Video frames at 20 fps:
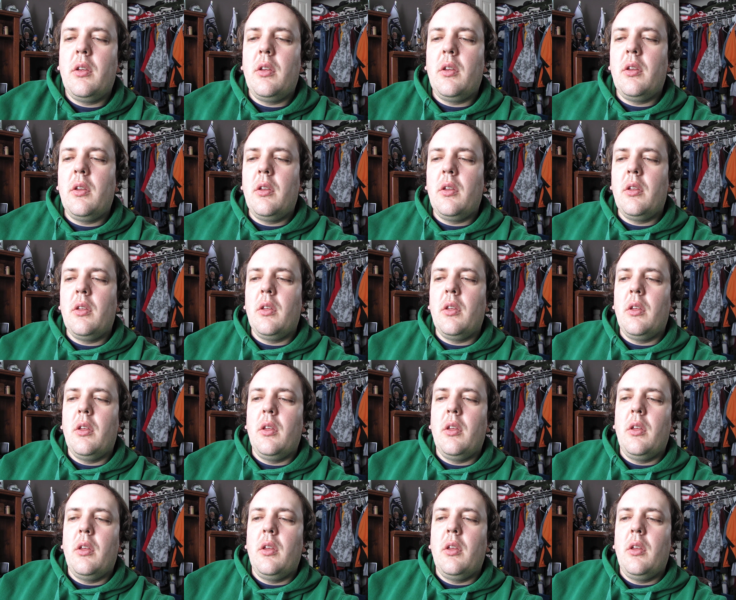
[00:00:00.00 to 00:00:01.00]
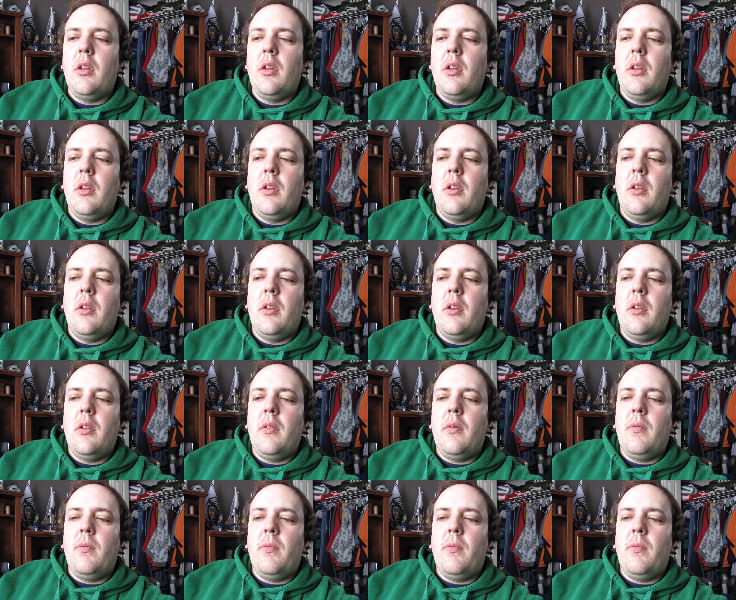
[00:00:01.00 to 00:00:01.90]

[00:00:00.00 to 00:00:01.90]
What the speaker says: (silence)